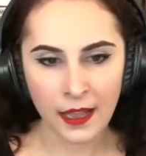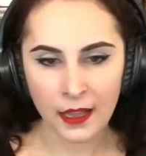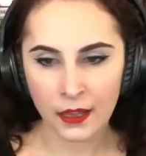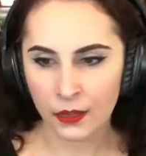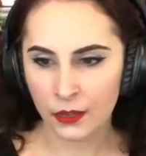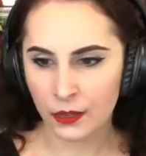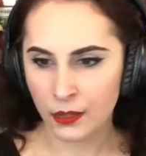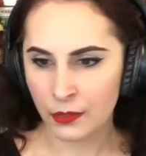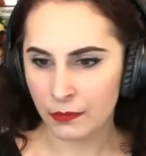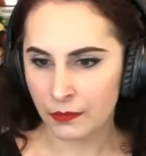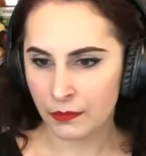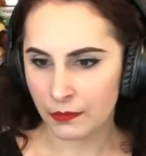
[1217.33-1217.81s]

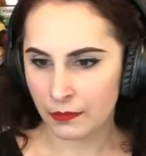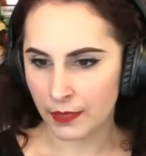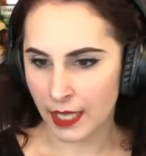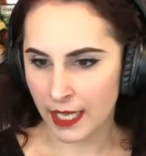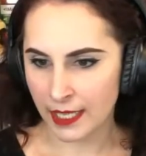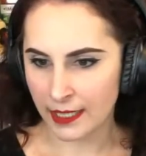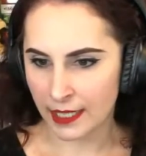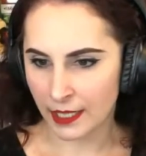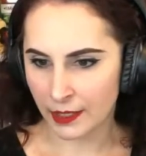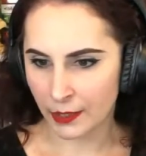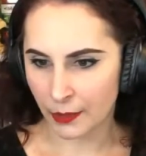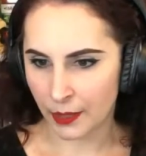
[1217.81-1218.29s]
Oop,
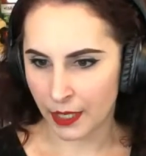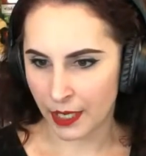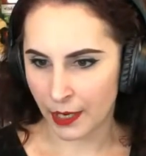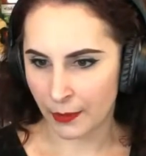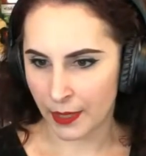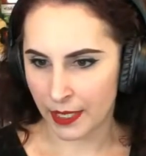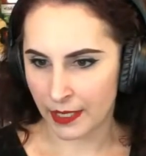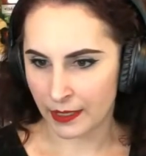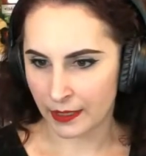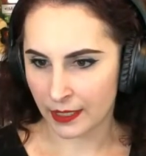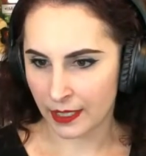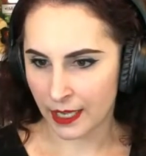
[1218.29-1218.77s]
that's not the one I
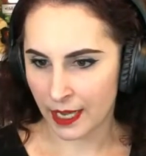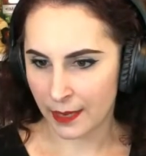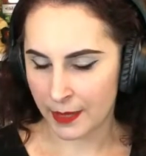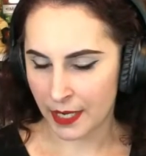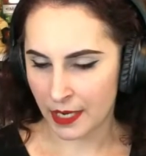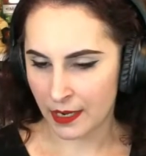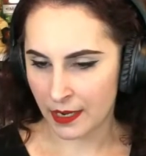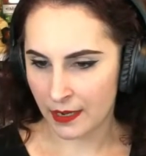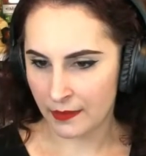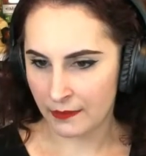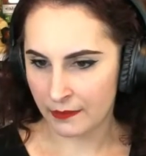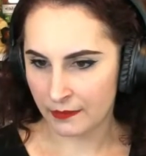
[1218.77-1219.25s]
went to comment
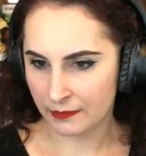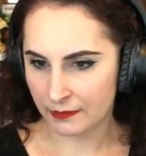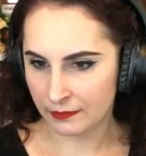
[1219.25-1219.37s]
on.